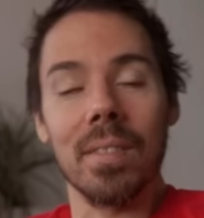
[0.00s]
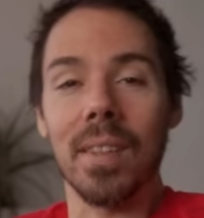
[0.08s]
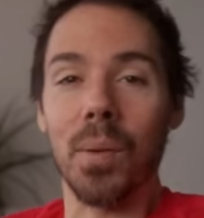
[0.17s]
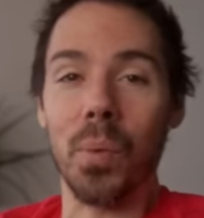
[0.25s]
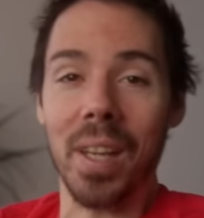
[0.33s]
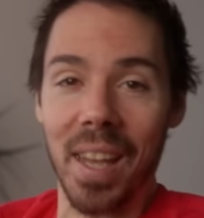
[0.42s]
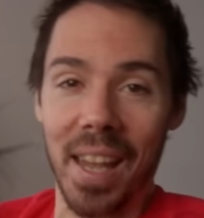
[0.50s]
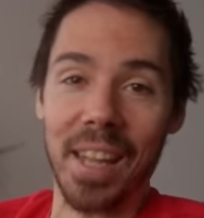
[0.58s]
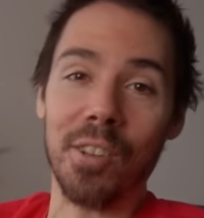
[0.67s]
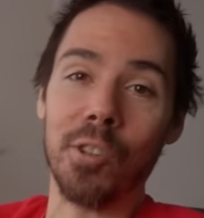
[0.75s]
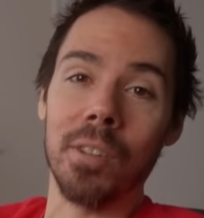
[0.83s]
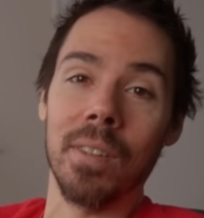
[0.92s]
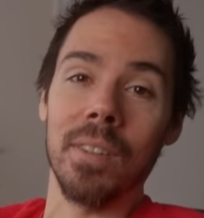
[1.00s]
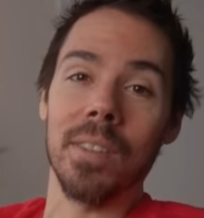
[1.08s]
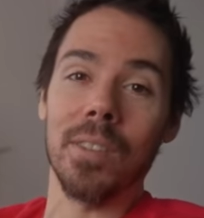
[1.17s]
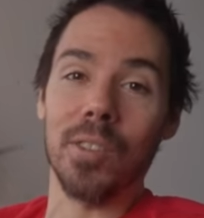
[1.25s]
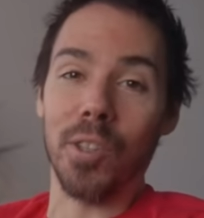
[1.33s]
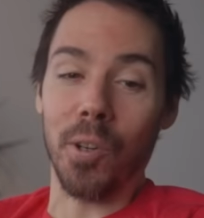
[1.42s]
And we can't.
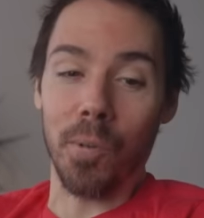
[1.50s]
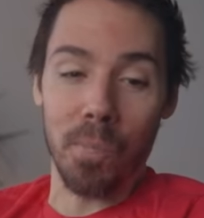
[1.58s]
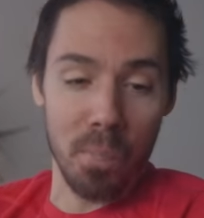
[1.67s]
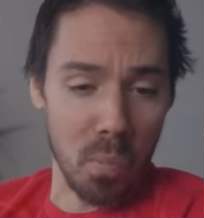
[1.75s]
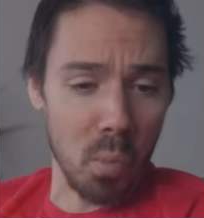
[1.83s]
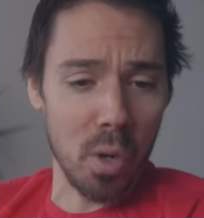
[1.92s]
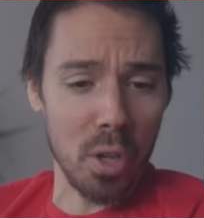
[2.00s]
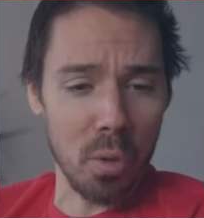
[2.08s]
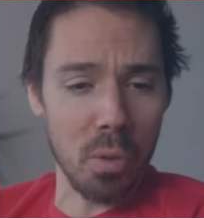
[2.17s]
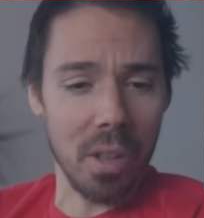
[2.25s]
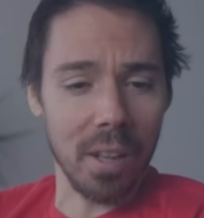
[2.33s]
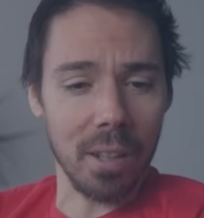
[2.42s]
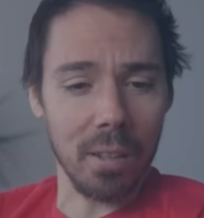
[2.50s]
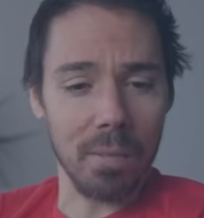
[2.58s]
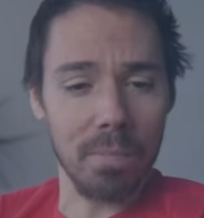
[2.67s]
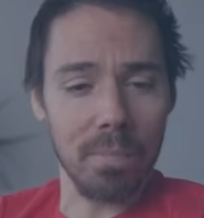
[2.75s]
So, what do you think?